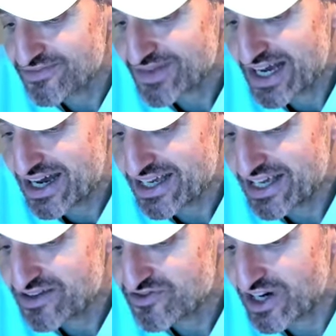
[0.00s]
I
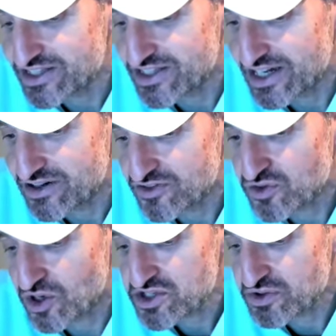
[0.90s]
can't find it now. Of
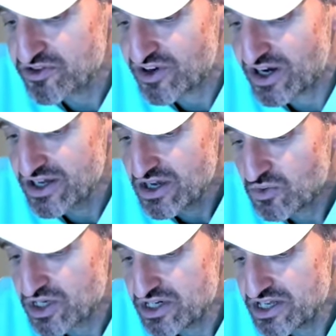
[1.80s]
course, when you find
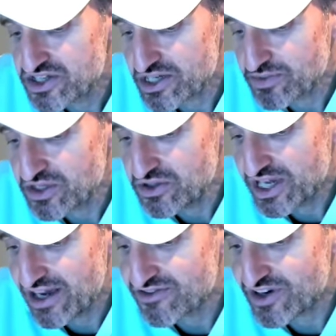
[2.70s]
when you need something, you
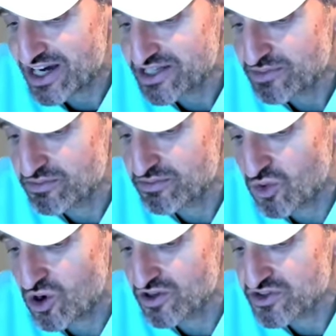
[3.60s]
can't find it. But
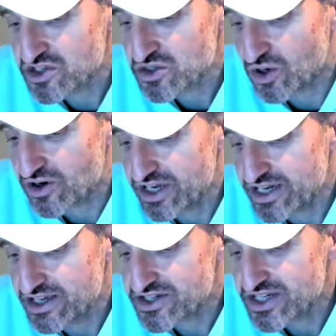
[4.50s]
moral of the story
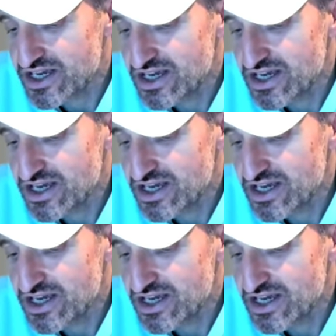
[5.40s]
is,